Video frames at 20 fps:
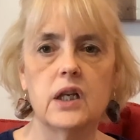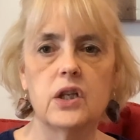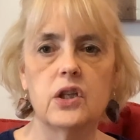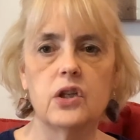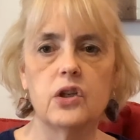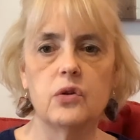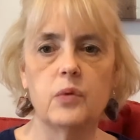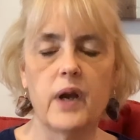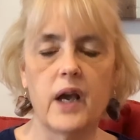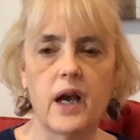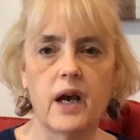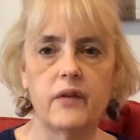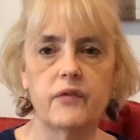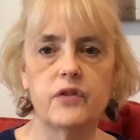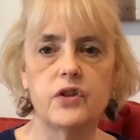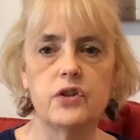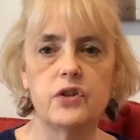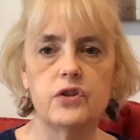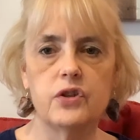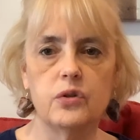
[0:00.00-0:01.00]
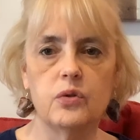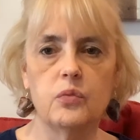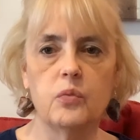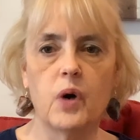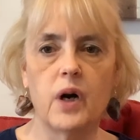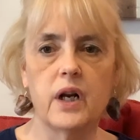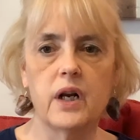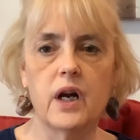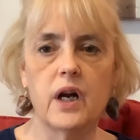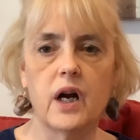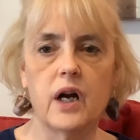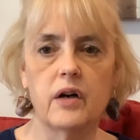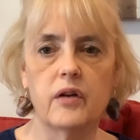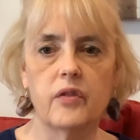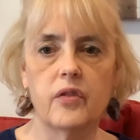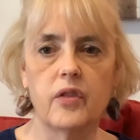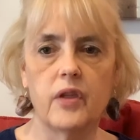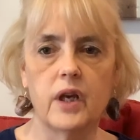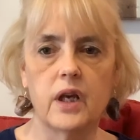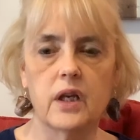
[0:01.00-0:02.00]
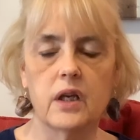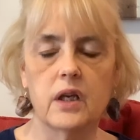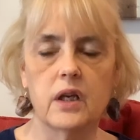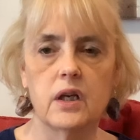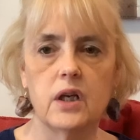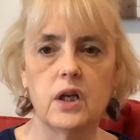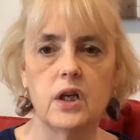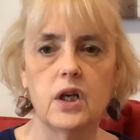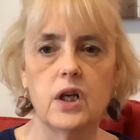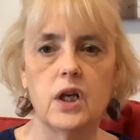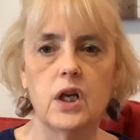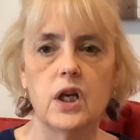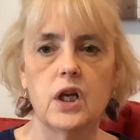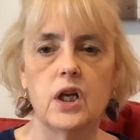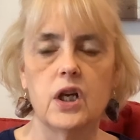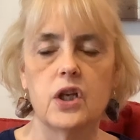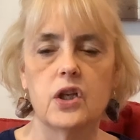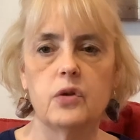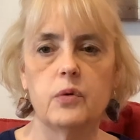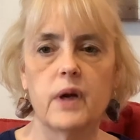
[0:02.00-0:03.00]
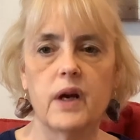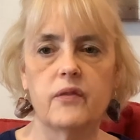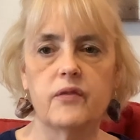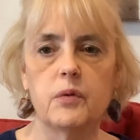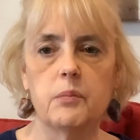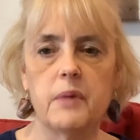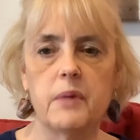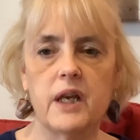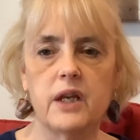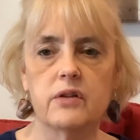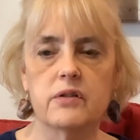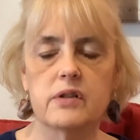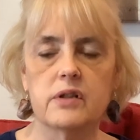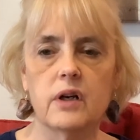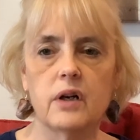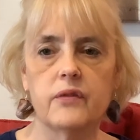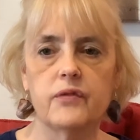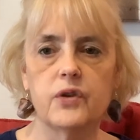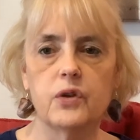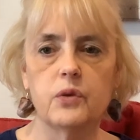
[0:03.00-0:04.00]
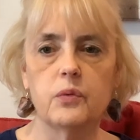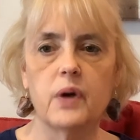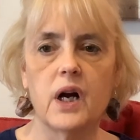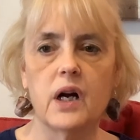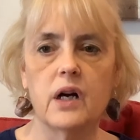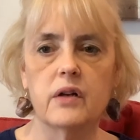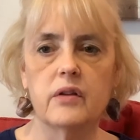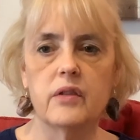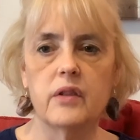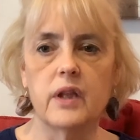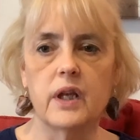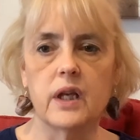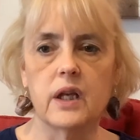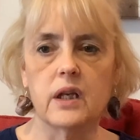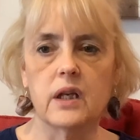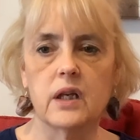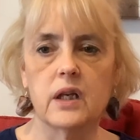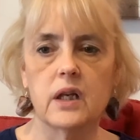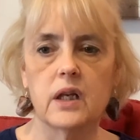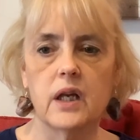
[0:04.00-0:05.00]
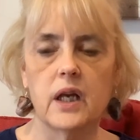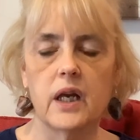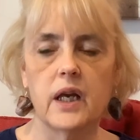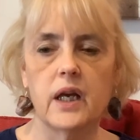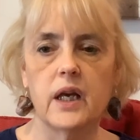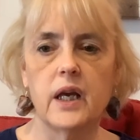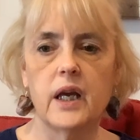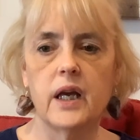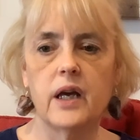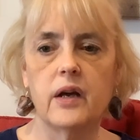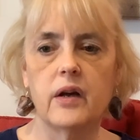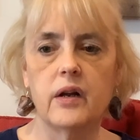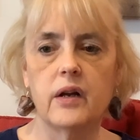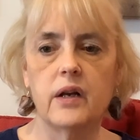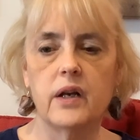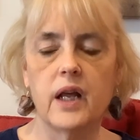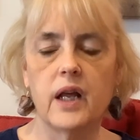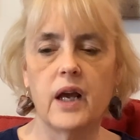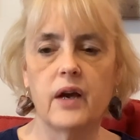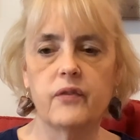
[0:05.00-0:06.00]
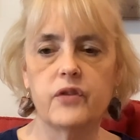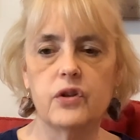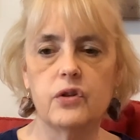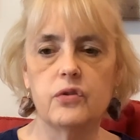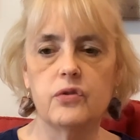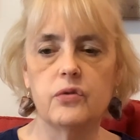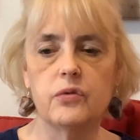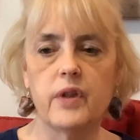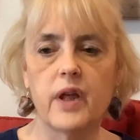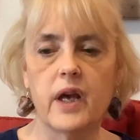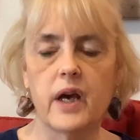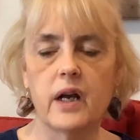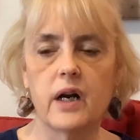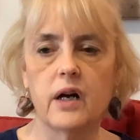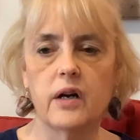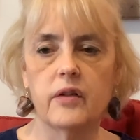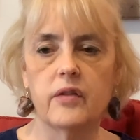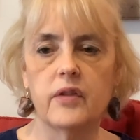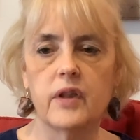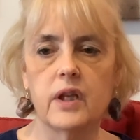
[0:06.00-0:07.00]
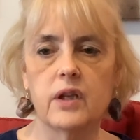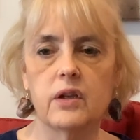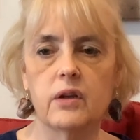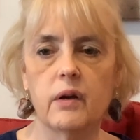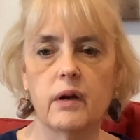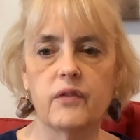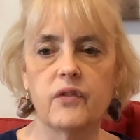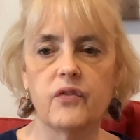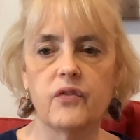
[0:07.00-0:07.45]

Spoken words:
you have to do one hard thing. You have to make yourself do a hard thing. And after you do that hard thing, you have